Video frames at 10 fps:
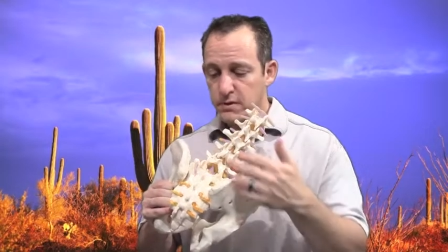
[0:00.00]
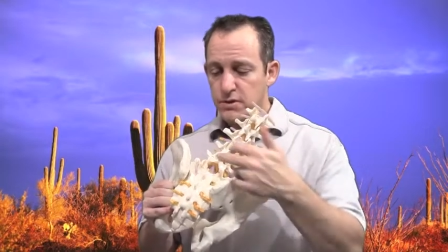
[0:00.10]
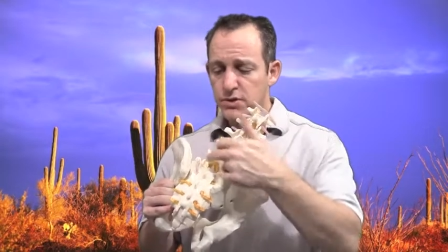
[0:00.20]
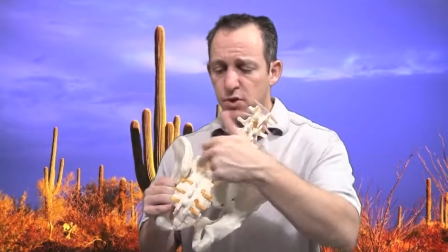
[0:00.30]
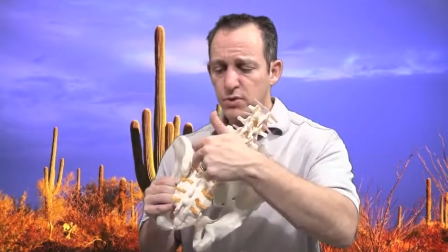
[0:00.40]

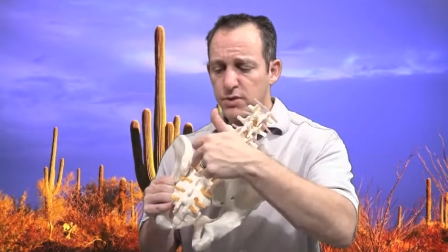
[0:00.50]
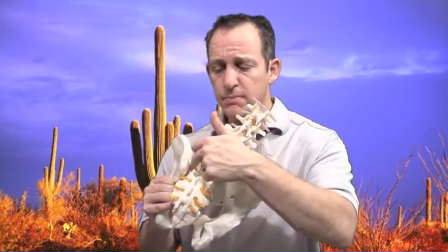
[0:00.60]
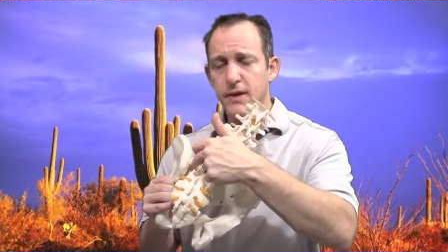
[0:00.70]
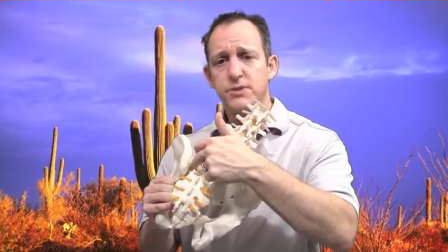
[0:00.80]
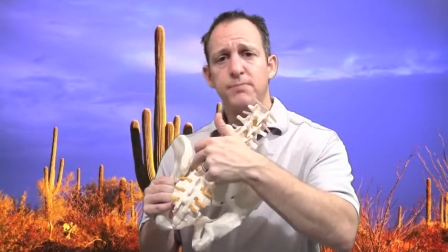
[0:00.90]
So the
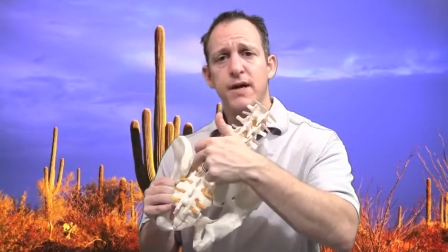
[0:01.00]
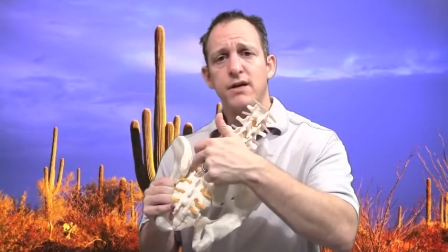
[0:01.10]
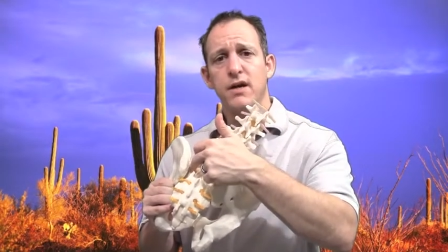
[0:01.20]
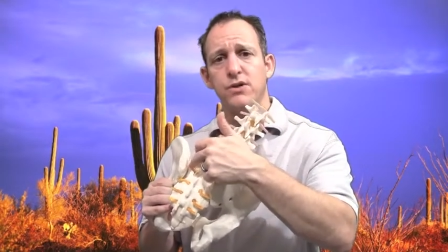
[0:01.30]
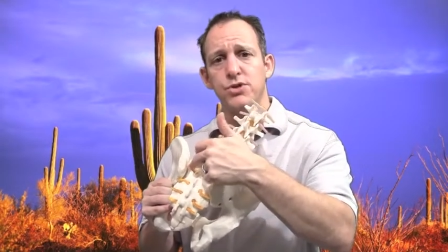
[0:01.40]
best pain
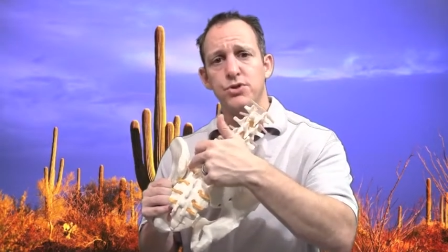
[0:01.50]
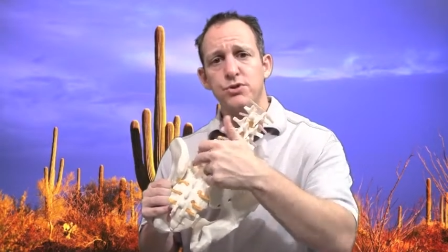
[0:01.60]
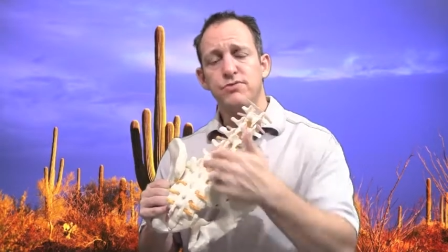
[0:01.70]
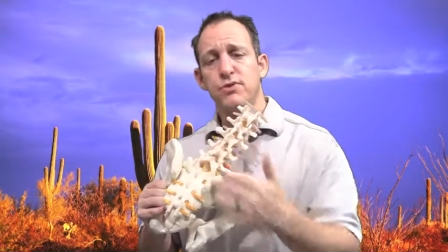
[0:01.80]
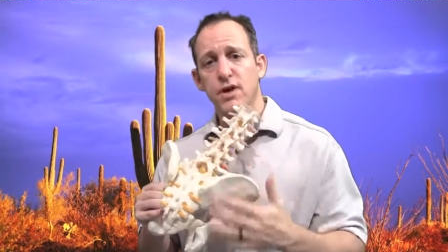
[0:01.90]
doctors
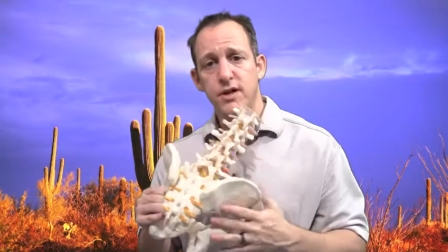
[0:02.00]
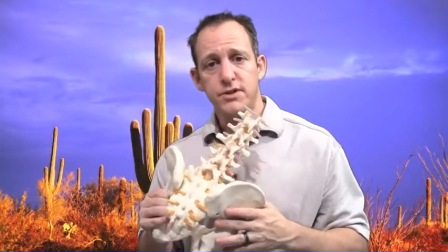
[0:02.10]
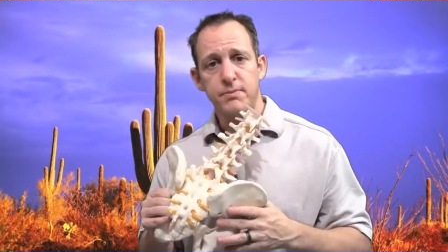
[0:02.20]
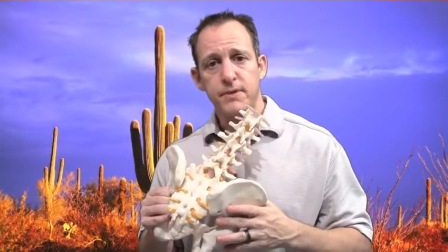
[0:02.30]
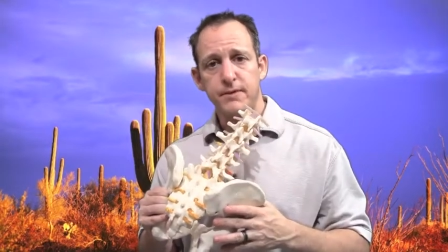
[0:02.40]
use
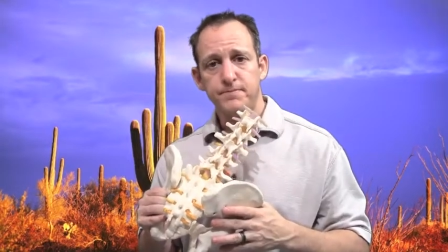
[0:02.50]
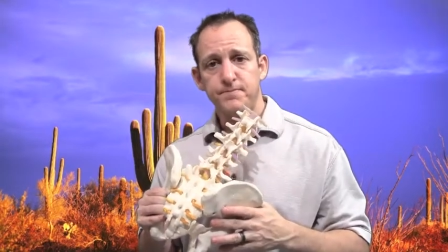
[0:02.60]
fluoroscopy.